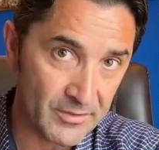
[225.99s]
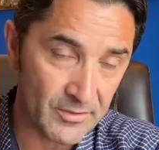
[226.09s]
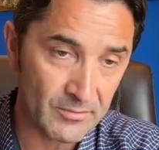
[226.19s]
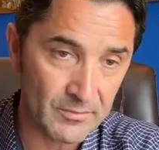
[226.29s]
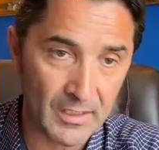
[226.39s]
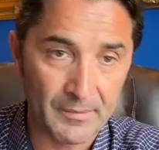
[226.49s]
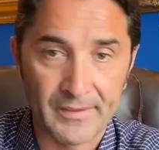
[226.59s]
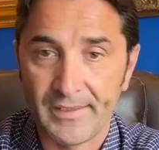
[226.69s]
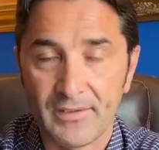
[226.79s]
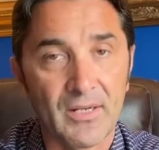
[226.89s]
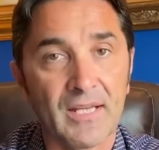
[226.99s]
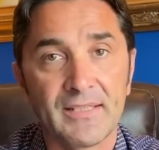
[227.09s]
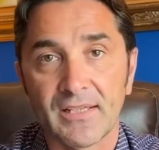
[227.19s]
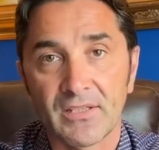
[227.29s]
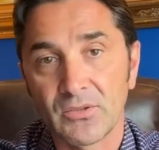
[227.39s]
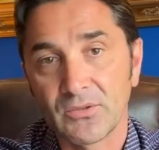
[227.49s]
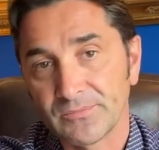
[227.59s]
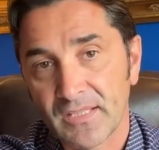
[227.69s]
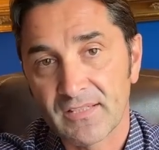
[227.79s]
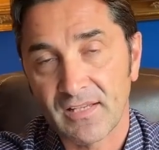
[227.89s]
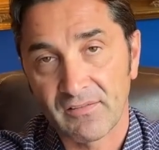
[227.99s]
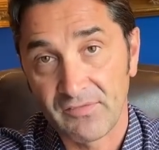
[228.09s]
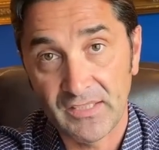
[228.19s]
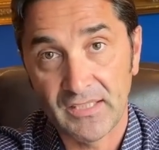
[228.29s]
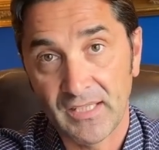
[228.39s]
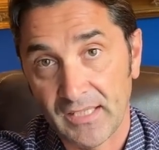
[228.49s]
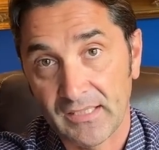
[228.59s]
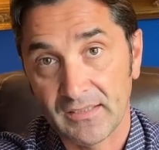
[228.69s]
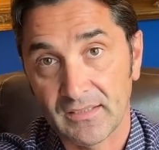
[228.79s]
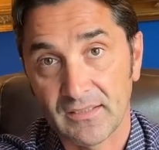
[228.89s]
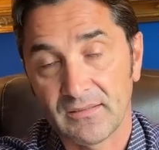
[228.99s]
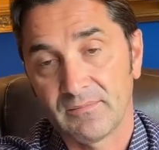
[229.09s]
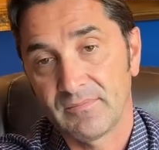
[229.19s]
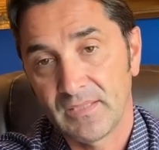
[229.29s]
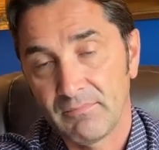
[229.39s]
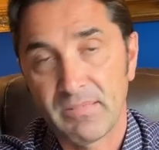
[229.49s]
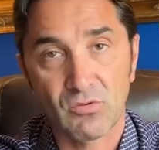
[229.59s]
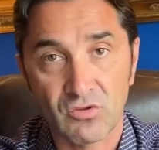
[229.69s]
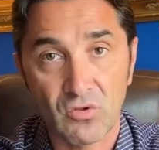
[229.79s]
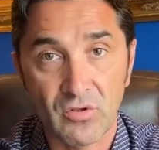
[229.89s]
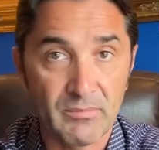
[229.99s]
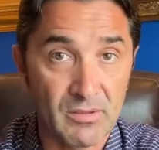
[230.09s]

You know, and then you got the other two, Salvini and uh, Berlusconi.